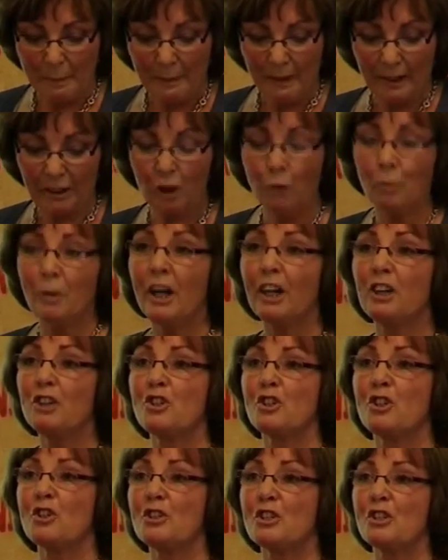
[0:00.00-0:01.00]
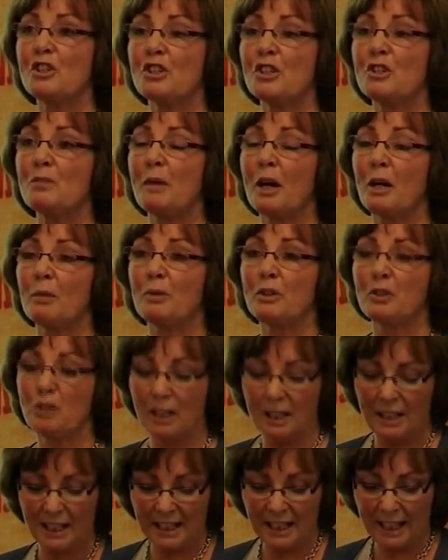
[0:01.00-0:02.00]
And there were injustices
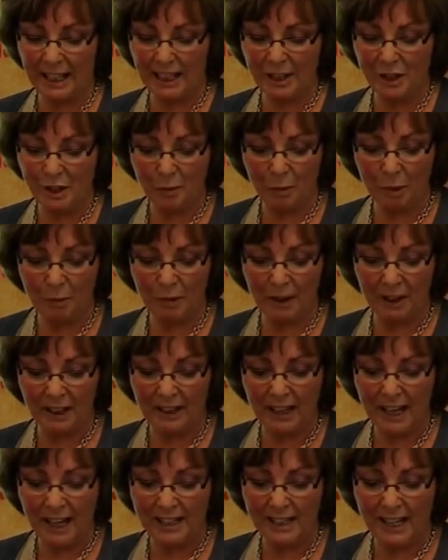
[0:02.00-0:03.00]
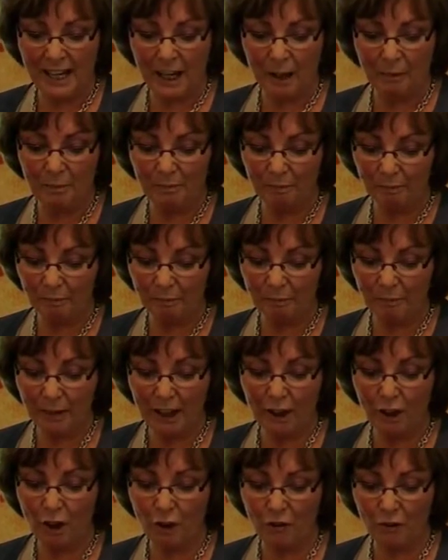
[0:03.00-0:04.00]
perpetrated against women at that time
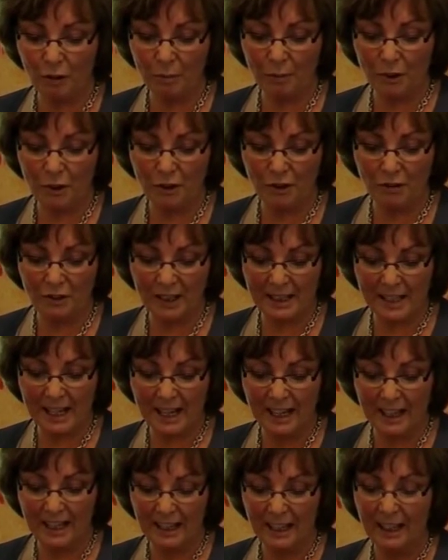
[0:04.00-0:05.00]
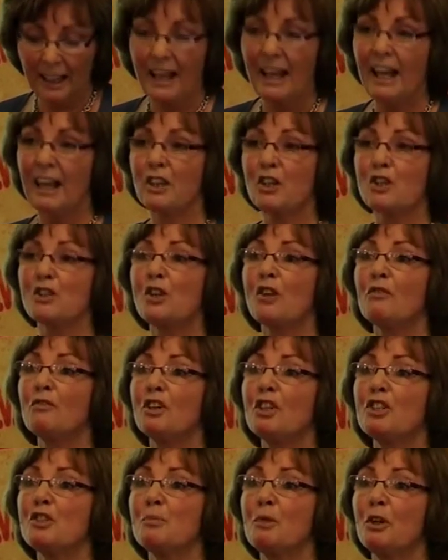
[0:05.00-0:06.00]
by the government of the day. And the
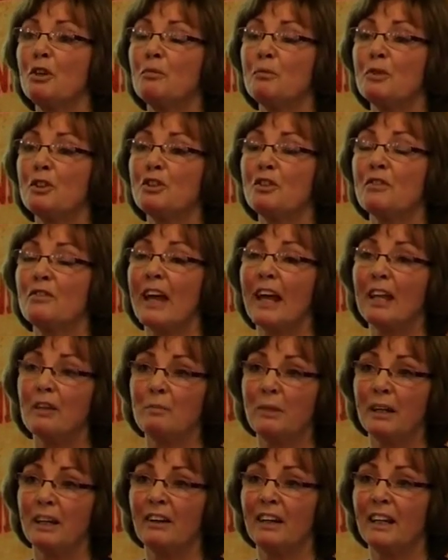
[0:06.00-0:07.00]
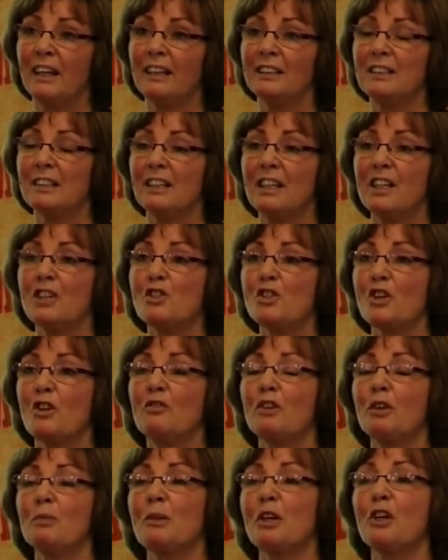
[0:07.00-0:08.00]
suffrage movement of that period
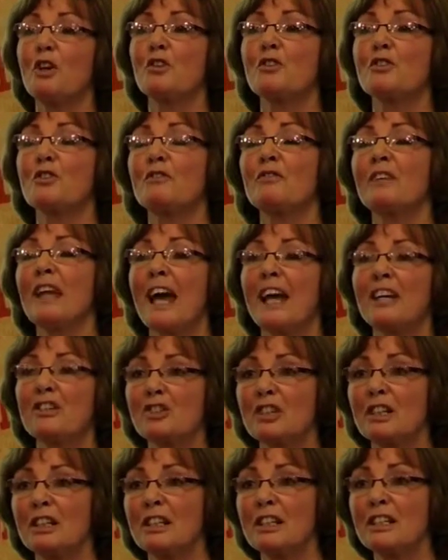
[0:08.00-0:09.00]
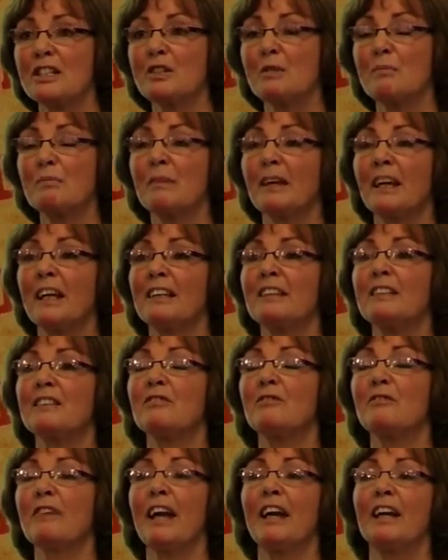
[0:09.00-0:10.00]
suffered because of nationalism and
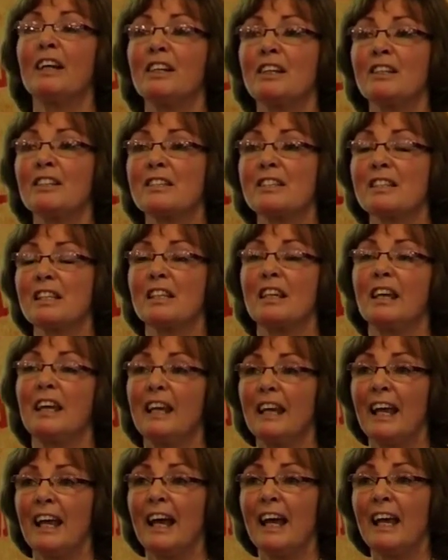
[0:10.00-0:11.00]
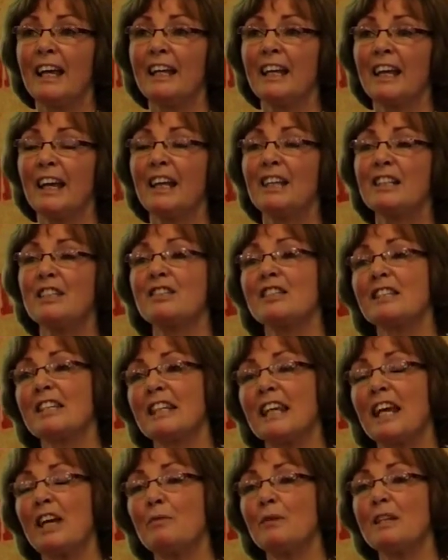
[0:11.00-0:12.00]
violence. And
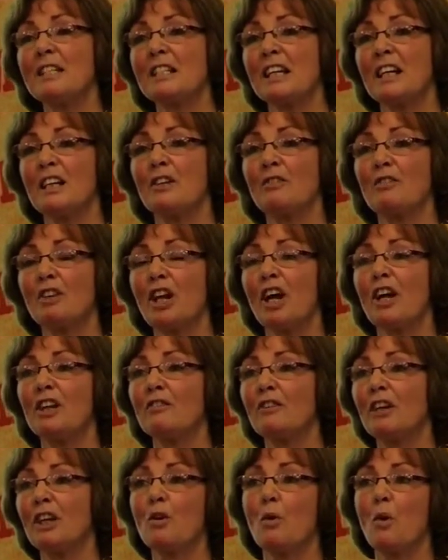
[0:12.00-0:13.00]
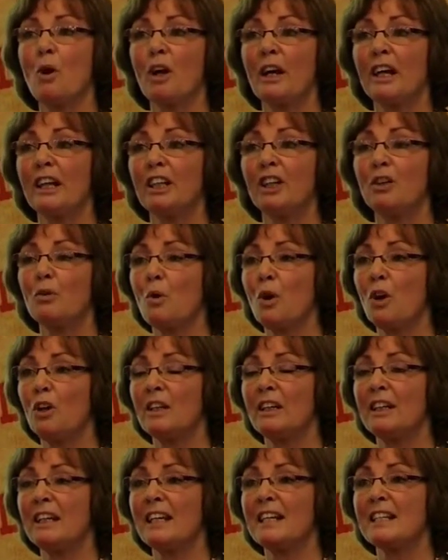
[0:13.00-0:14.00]
today we still have a lot of
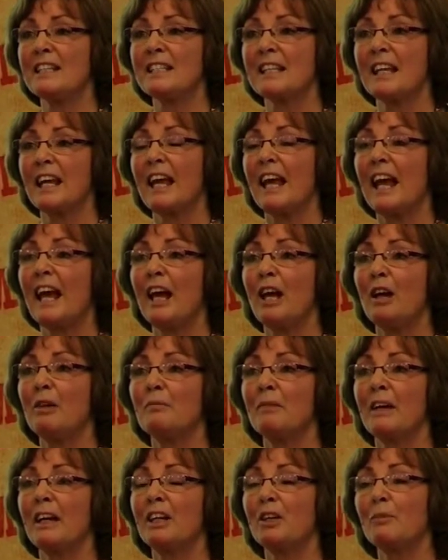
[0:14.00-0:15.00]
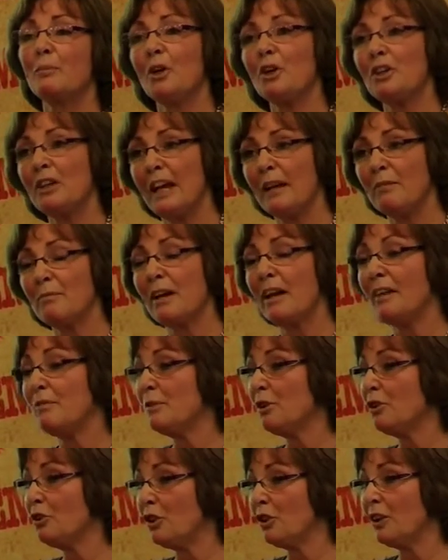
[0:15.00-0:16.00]
inequalities and about
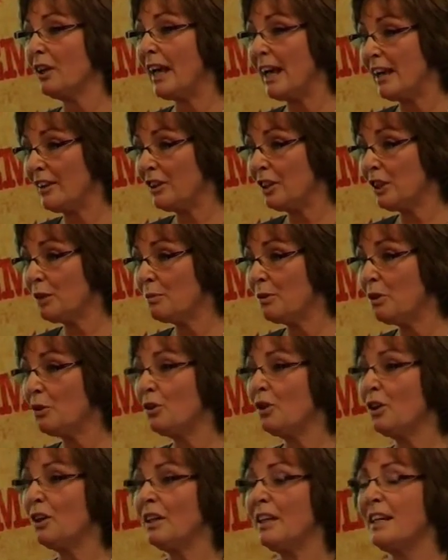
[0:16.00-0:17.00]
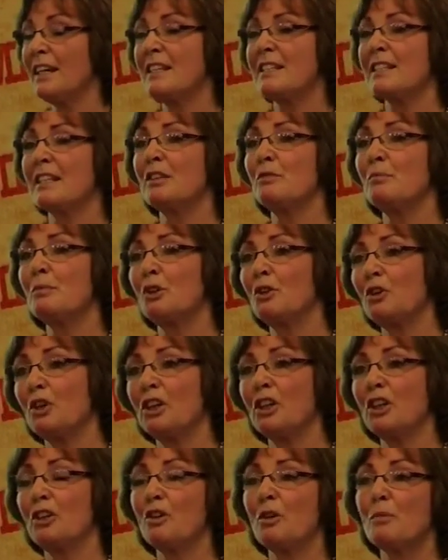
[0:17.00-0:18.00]
ethnic minorities and
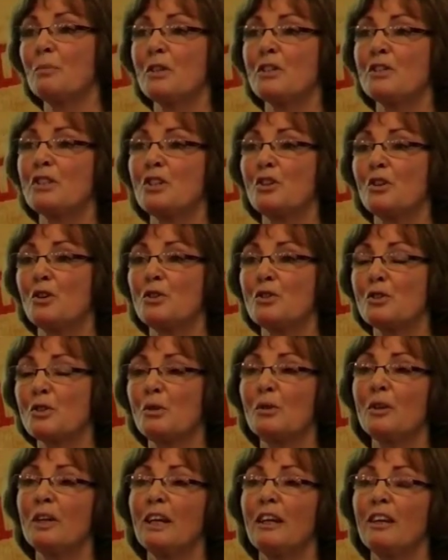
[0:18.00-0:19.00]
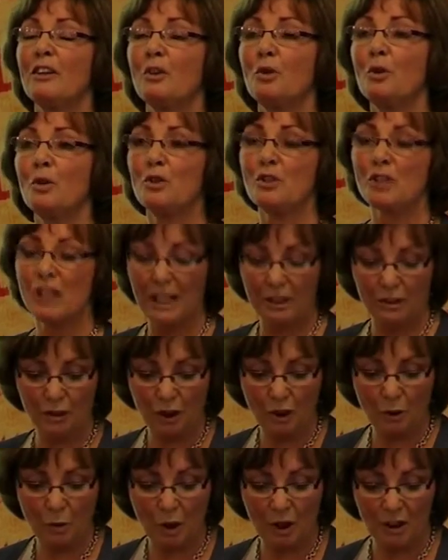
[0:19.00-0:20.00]
minority groupings, and also the whole gender
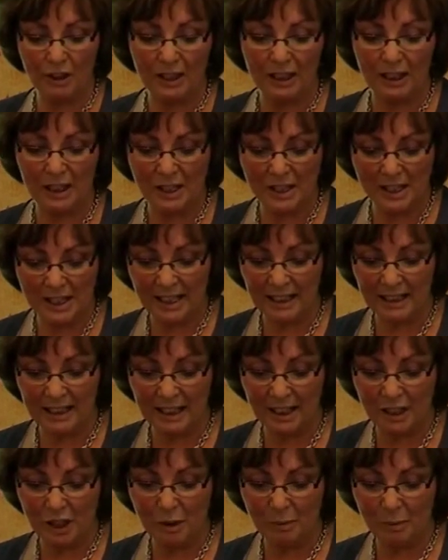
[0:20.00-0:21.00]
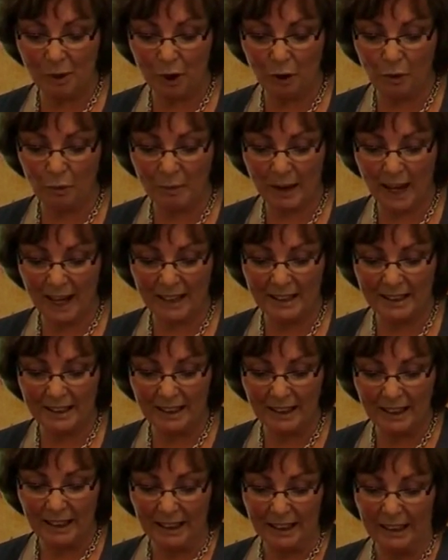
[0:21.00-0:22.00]
equality. It still needs to be unpacked.
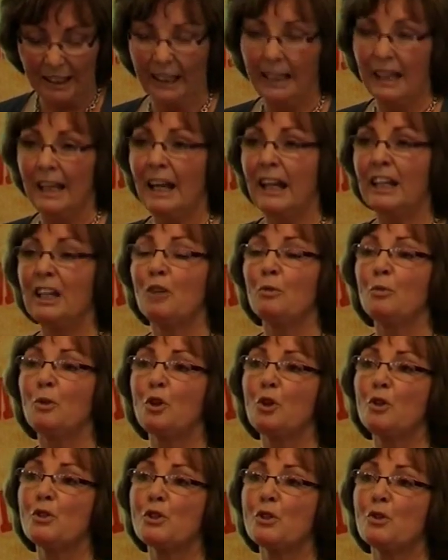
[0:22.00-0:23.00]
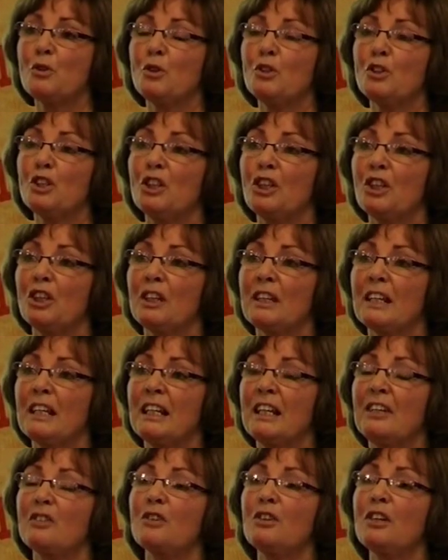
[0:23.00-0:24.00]
And then we're also going to look at the
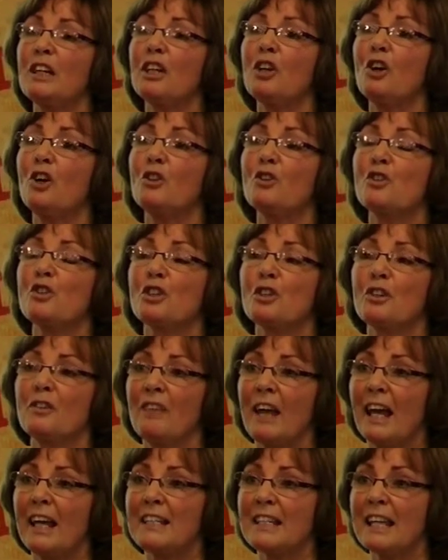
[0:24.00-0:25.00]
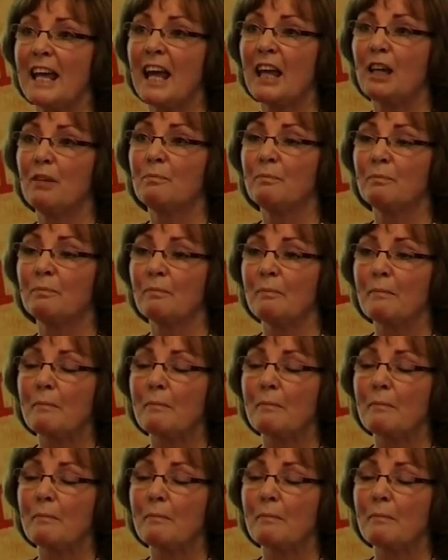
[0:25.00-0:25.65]
literary culture of that time.